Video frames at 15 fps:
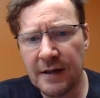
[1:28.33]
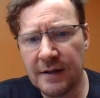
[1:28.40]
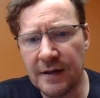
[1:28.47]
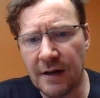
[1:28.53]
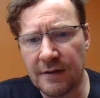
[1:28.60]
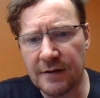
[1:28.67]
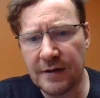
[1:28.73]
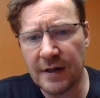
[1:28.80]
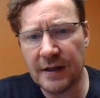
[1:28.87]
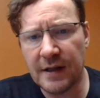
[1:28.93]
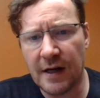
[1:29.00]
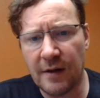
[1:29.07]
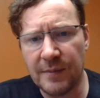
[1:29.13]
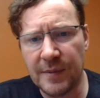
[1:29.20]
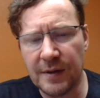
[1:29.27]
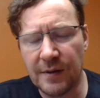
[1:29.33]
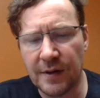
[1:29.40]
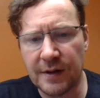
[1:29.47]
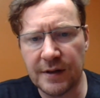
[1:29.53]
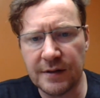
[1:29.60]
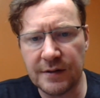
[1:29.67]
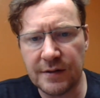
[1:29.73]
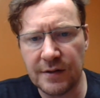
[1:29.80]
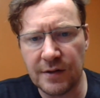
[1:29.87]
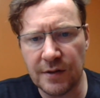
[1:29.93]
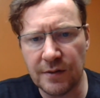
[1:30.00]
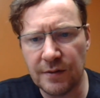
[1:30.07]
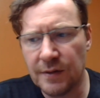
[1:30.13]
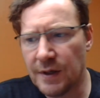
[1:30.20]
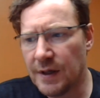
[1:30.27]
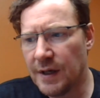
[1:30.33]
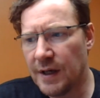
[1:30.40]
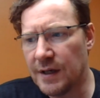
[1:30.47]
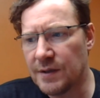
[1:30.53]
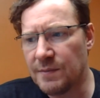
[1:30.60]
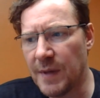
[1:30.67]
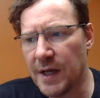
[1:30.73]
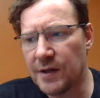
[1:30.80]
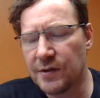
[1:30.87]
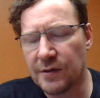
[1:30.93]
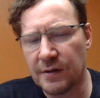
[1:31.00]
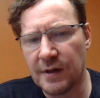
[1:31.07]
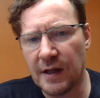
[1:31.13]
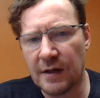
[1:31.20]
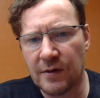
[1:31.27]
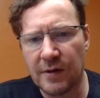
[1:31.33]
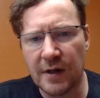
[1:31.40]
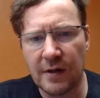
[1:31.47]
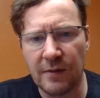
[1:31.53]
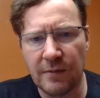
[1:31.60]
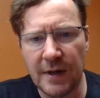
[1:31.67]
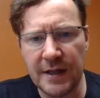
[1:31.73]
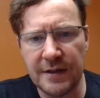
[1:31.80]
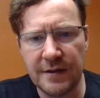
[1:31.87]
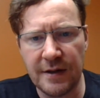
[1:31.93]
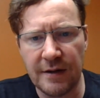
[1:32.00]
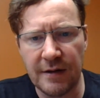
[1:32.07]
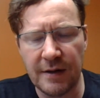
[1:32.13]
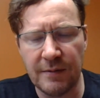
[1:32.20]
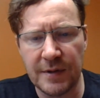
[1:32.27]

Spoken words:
The other thing that I'll be looking to do is make sure that critical race theory,